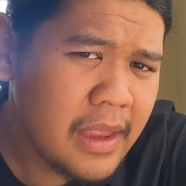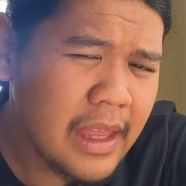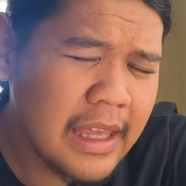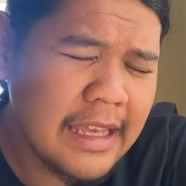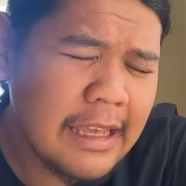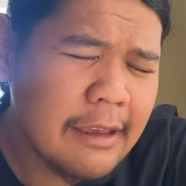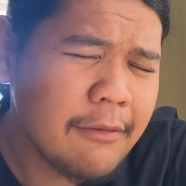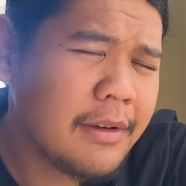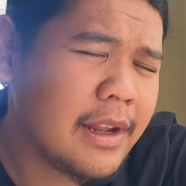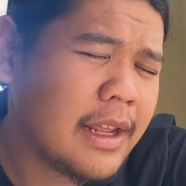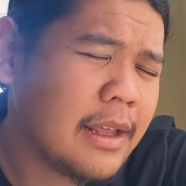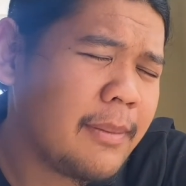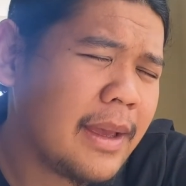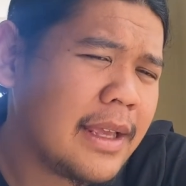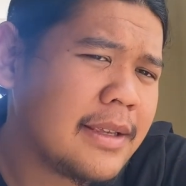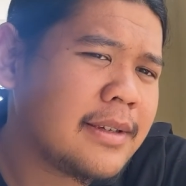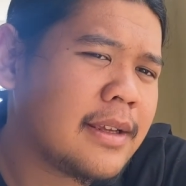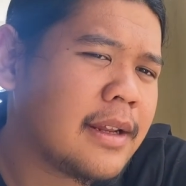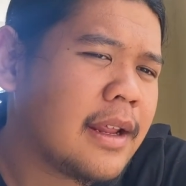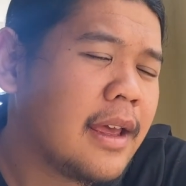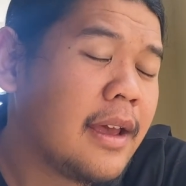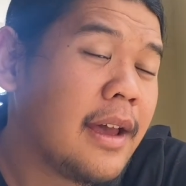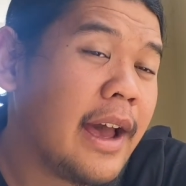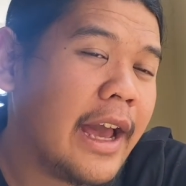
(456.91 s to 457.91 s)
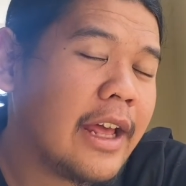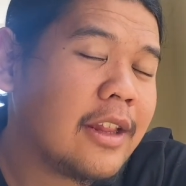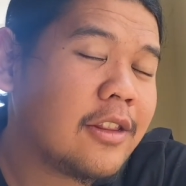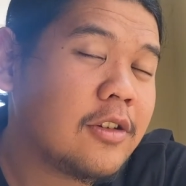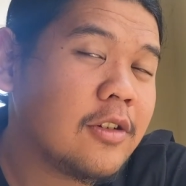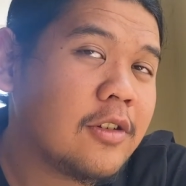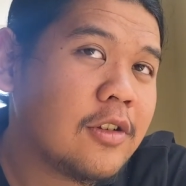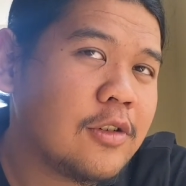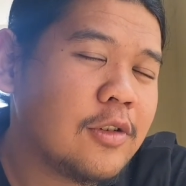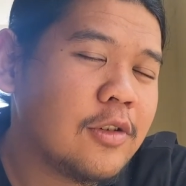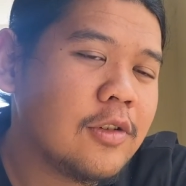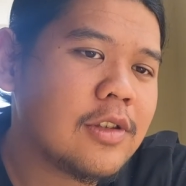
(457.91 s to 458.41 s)
Imagine I
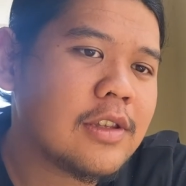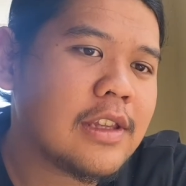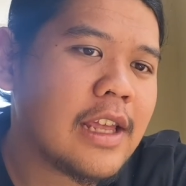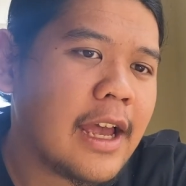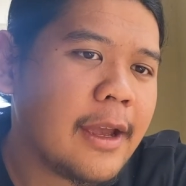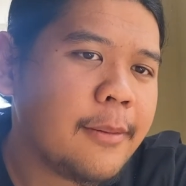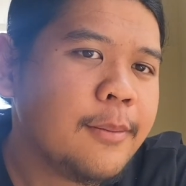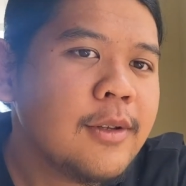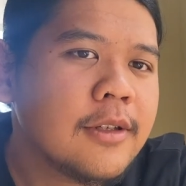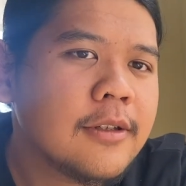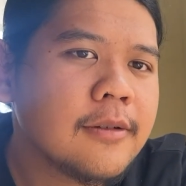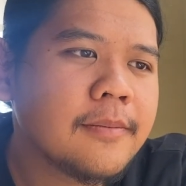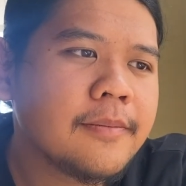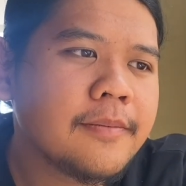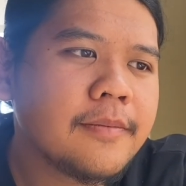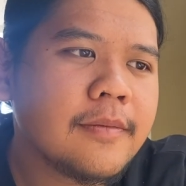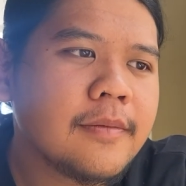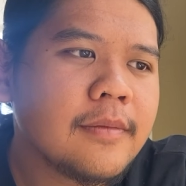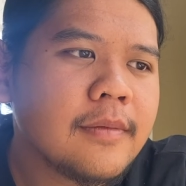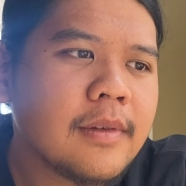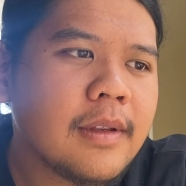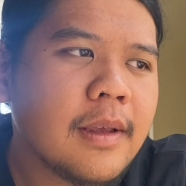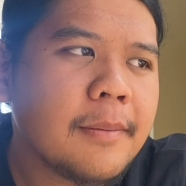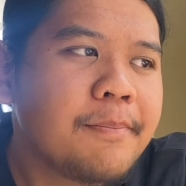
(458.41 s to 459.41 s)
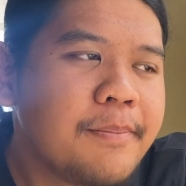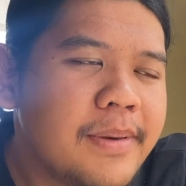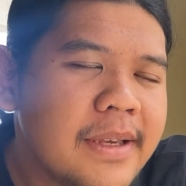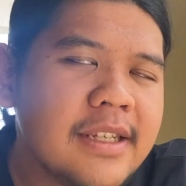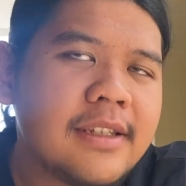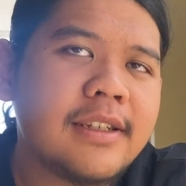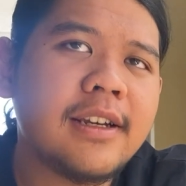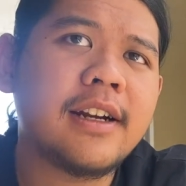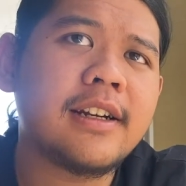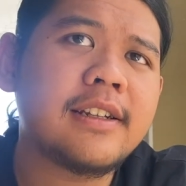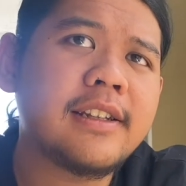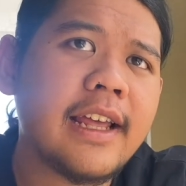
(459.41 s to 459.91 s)
took 2 times
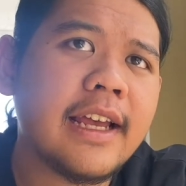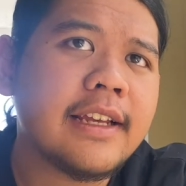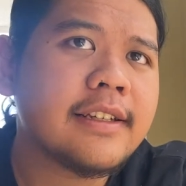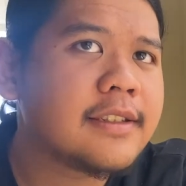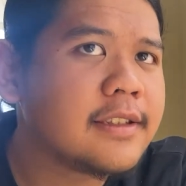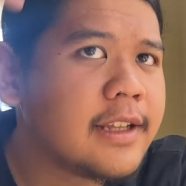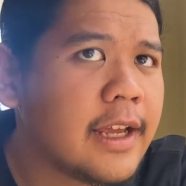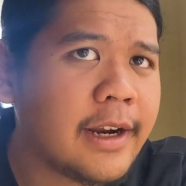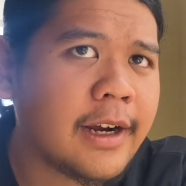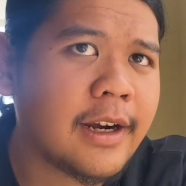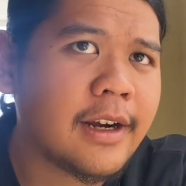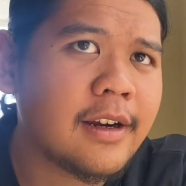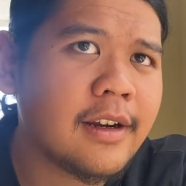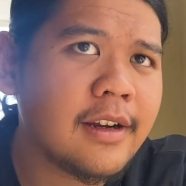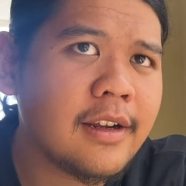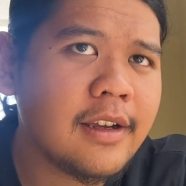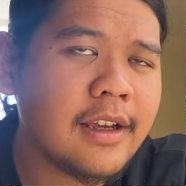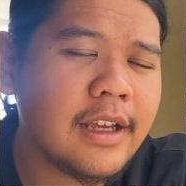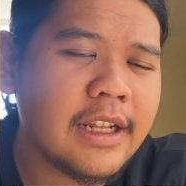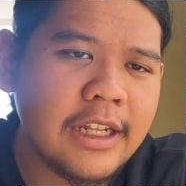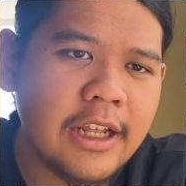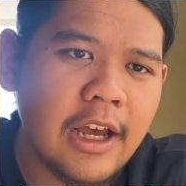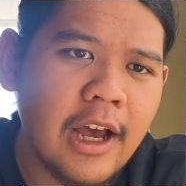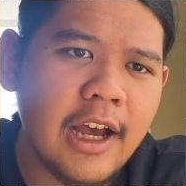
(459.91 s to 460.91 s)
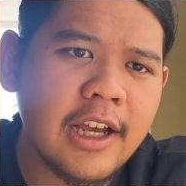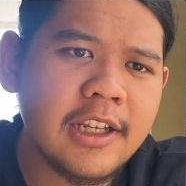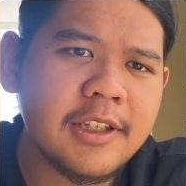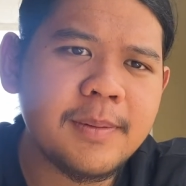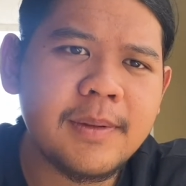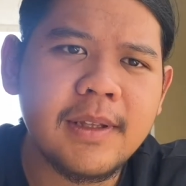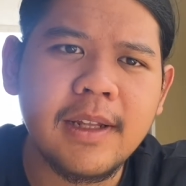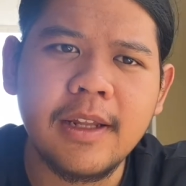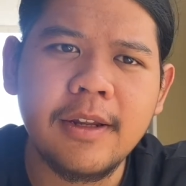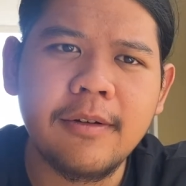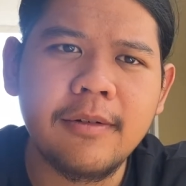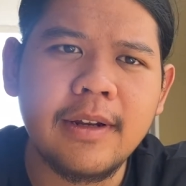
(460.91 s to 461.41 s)
PCR test there in the
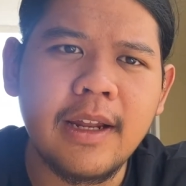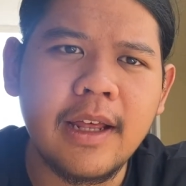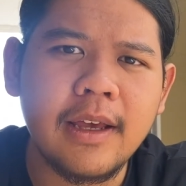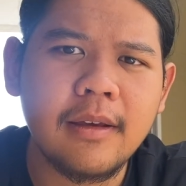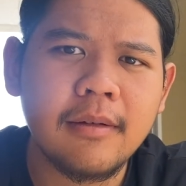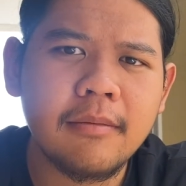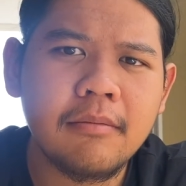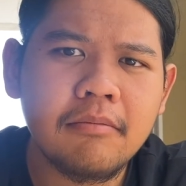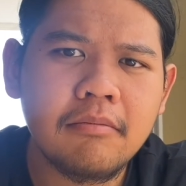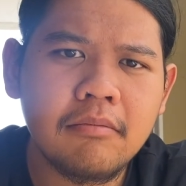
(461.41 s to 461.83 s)
hospital. They're like,